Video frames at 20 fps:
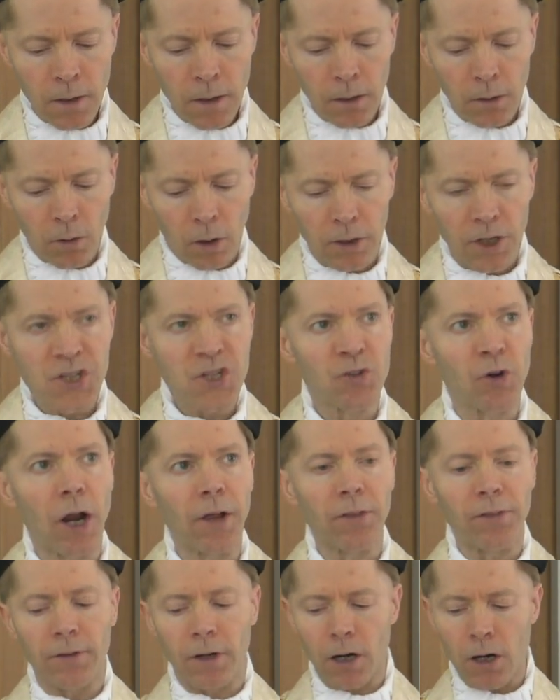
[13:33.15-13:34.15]
in order to
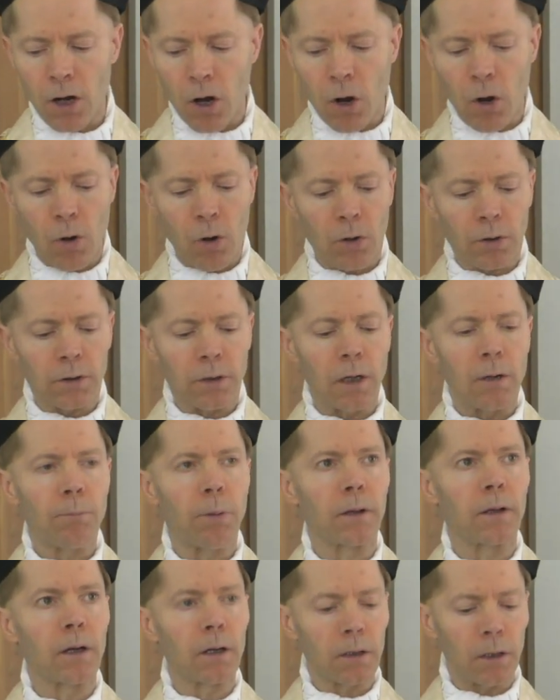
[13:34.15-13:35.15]
strengthen their own
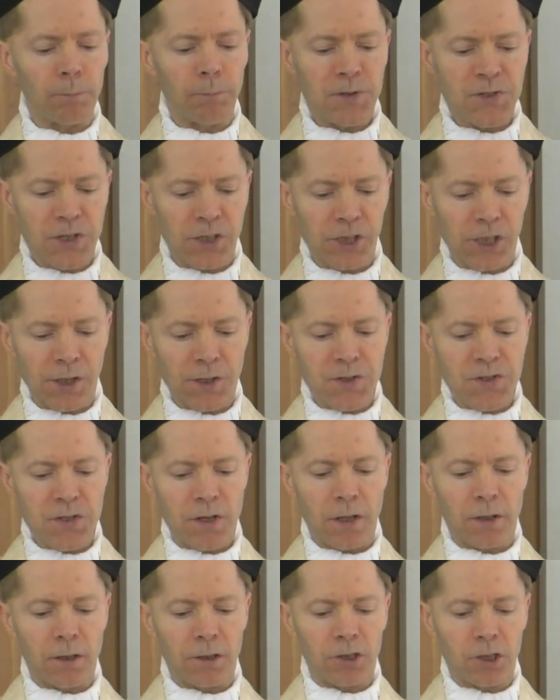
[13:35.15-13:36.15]
political positions
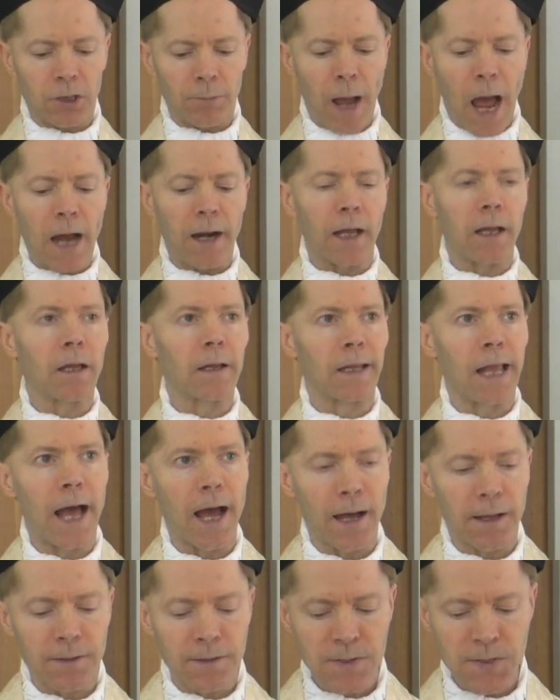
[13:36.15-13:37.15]
in the Germanic
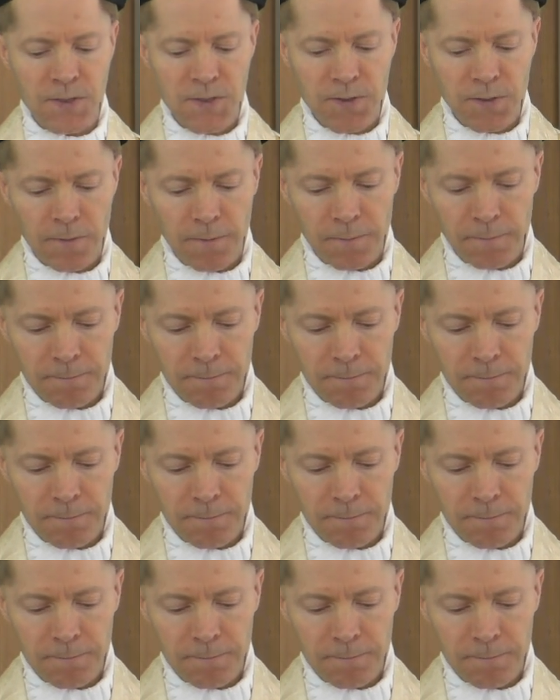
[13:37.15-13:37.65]
lands.